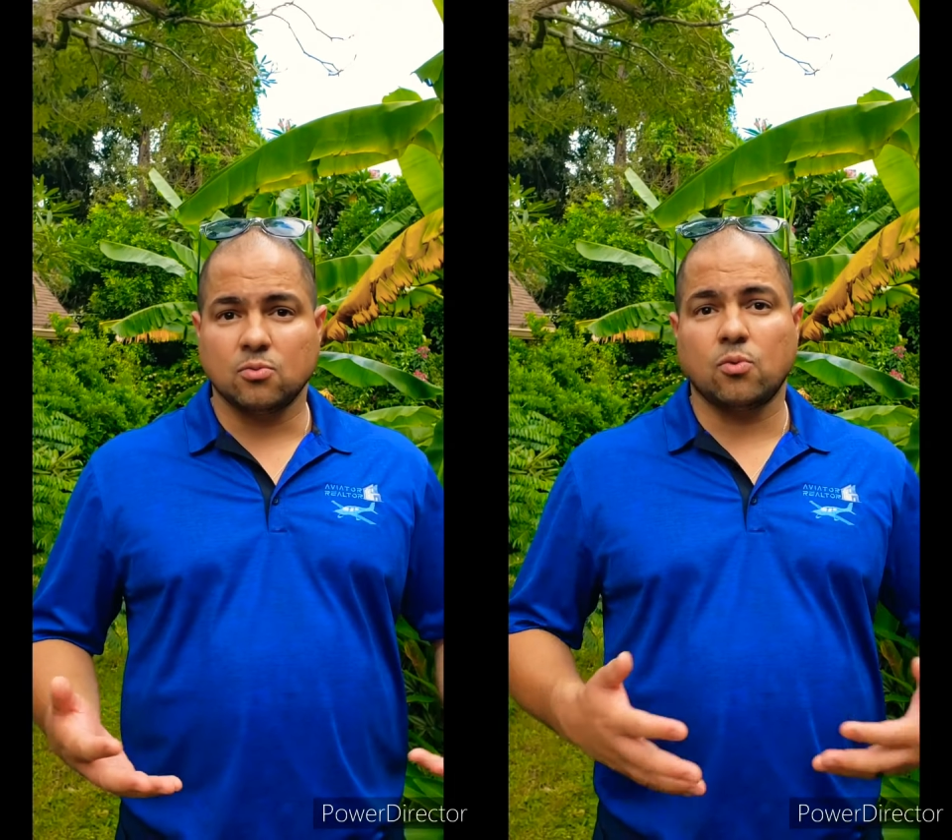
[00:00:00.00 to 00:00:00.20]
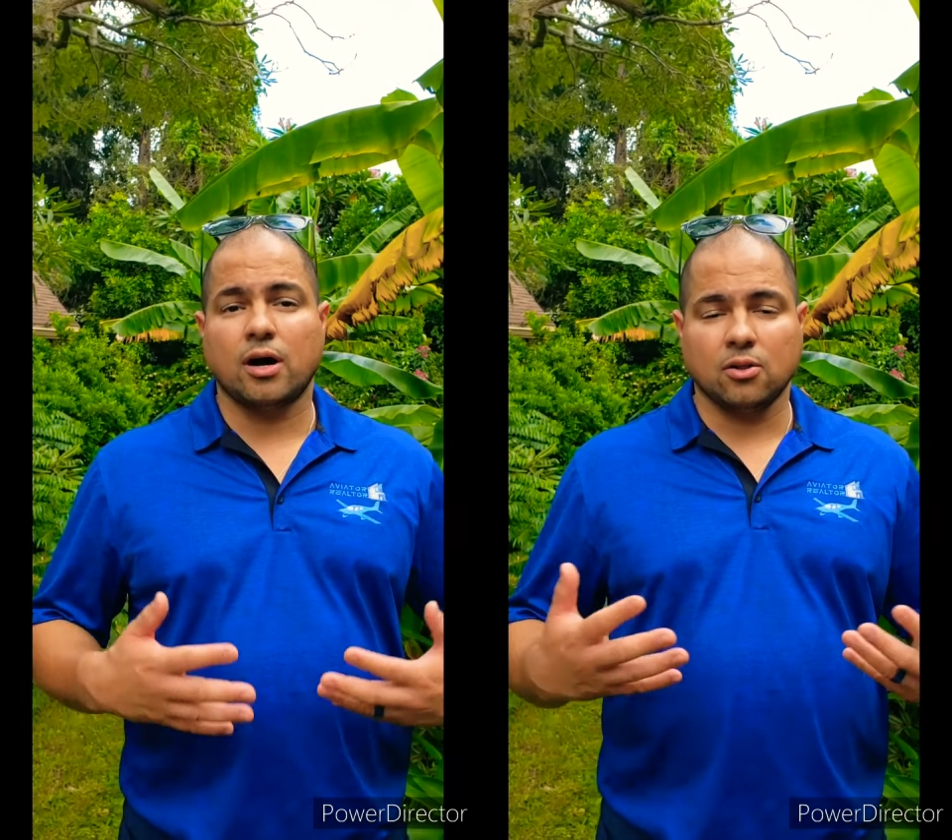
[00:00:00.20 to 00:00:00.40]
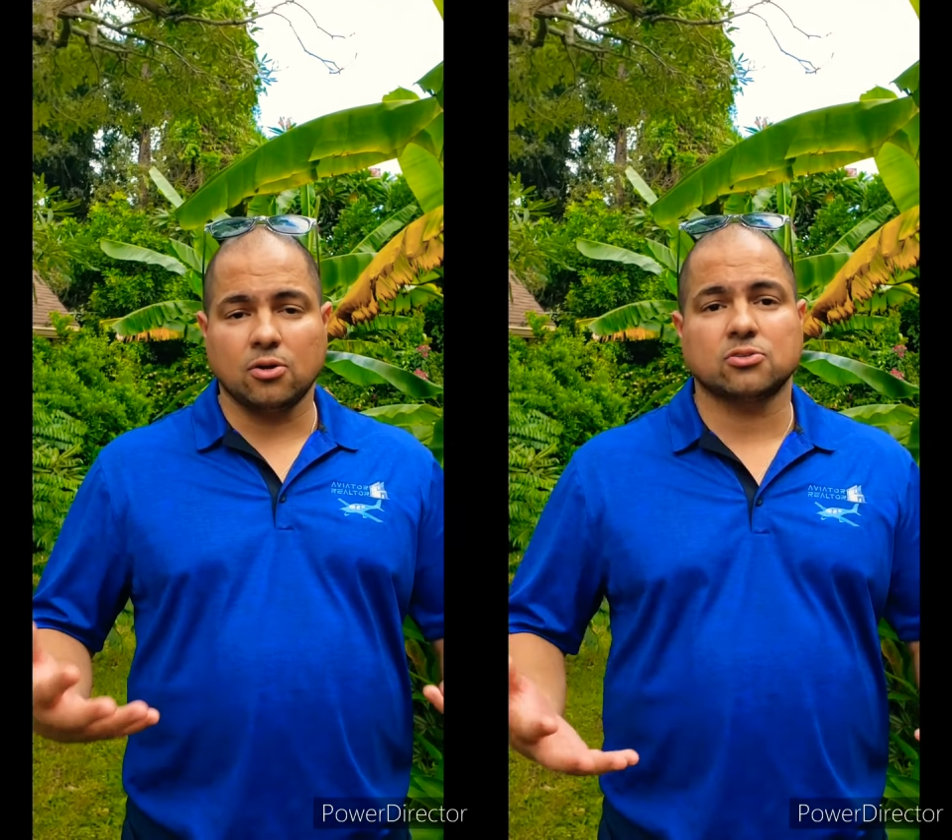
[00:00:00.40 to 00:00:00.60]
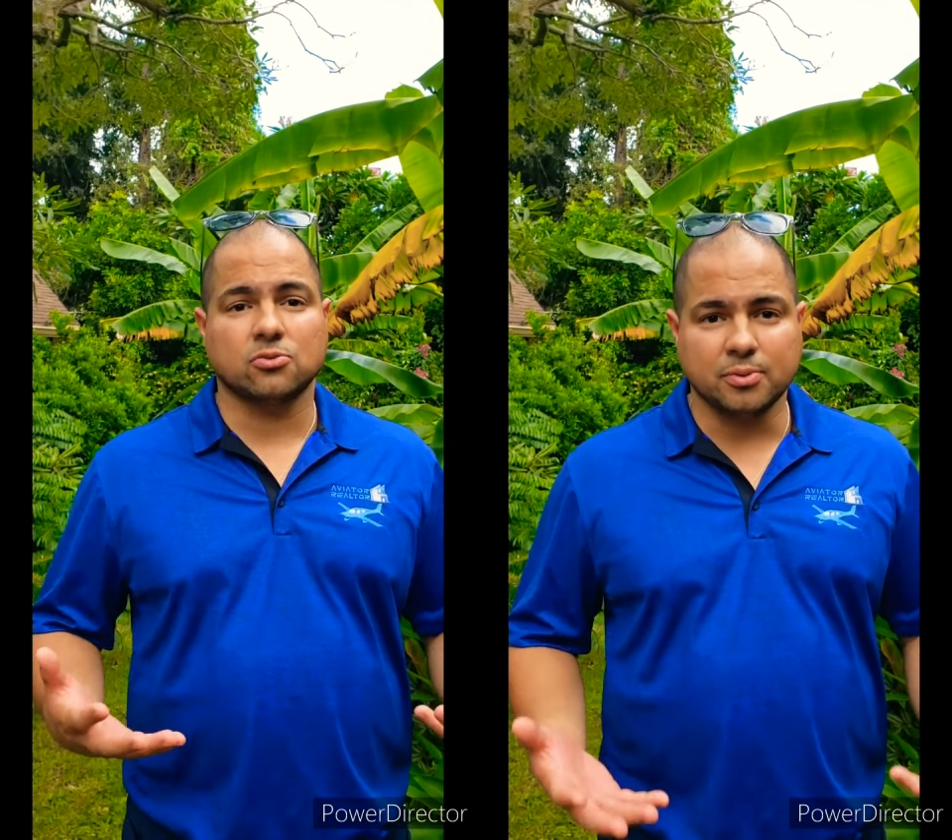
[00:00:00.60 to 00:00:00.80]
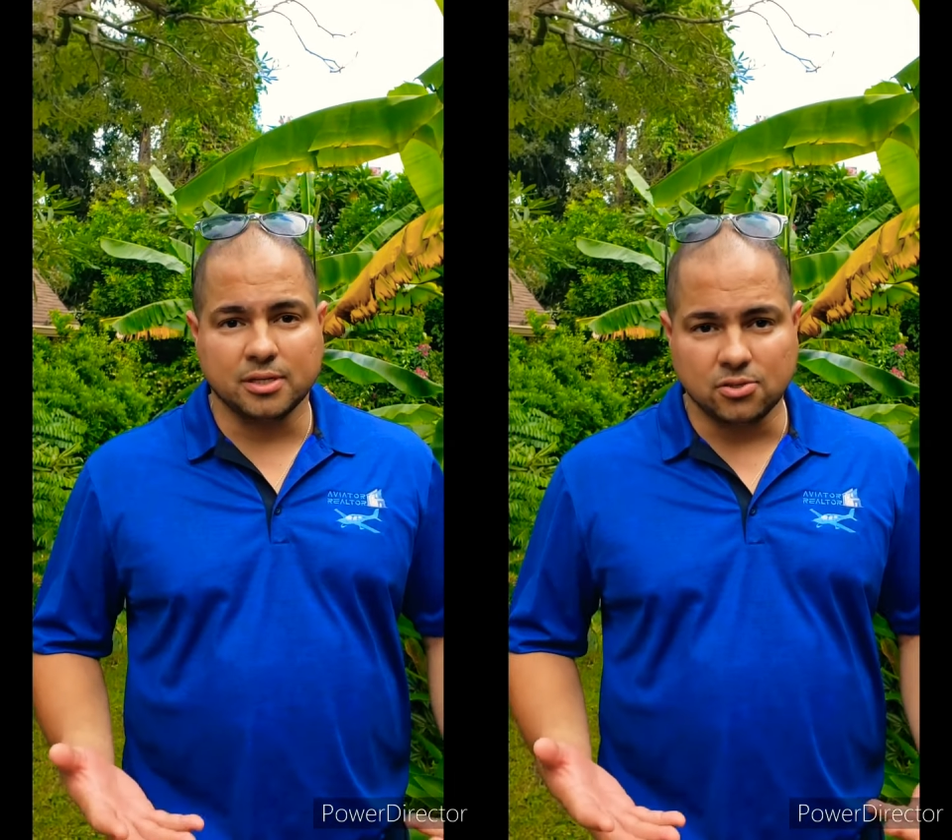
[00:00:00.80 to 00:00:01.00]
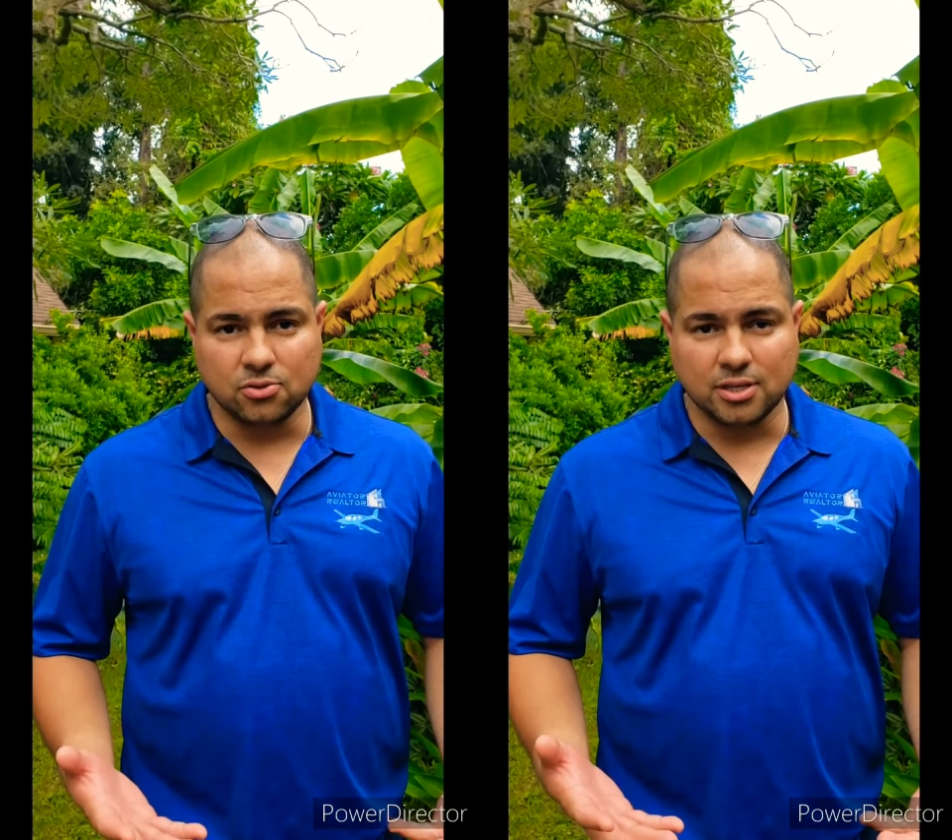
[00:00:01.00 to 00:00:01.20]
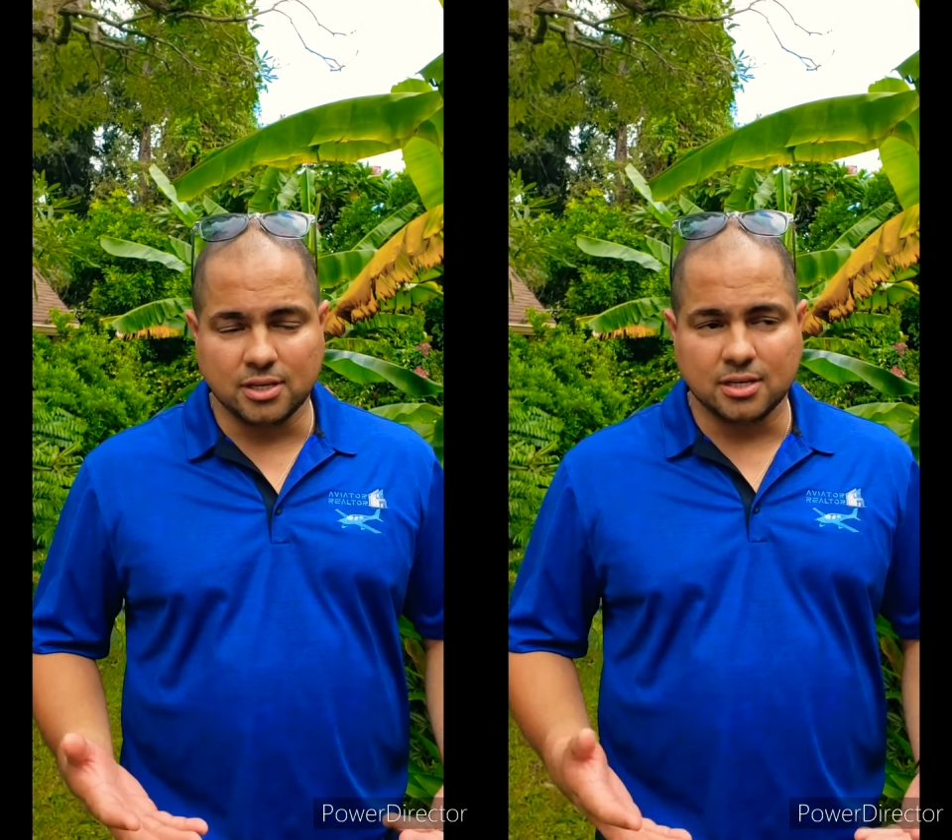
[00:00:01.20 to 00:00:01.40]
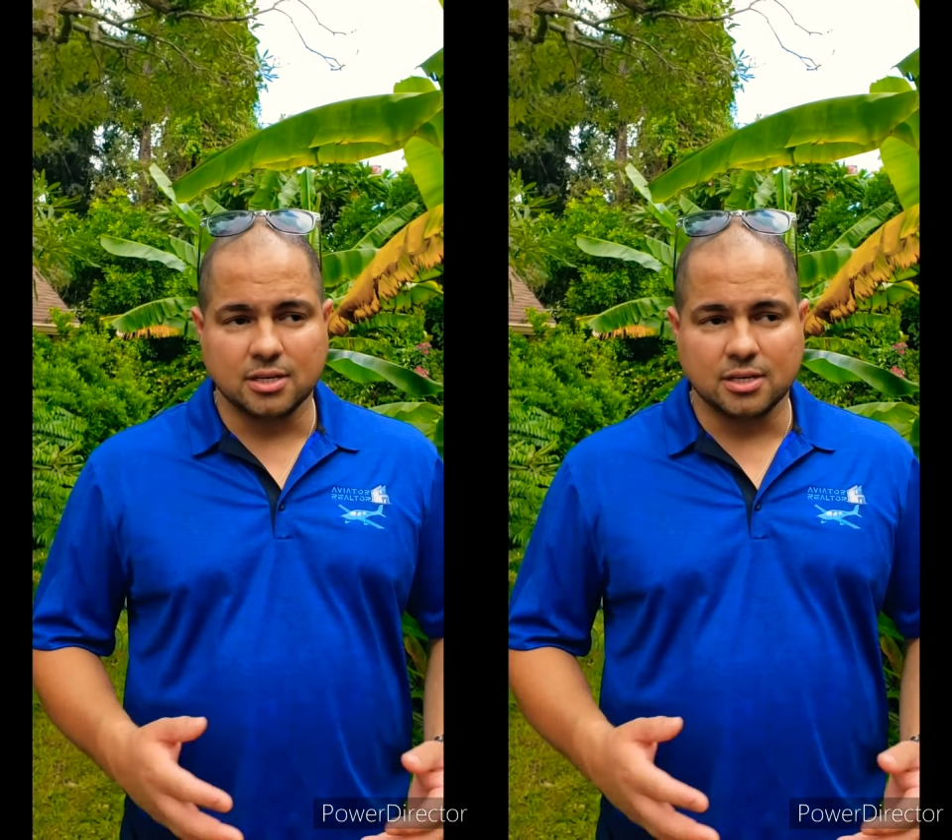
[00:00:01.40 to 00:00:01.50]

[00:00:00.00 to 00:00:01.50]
while also being unique.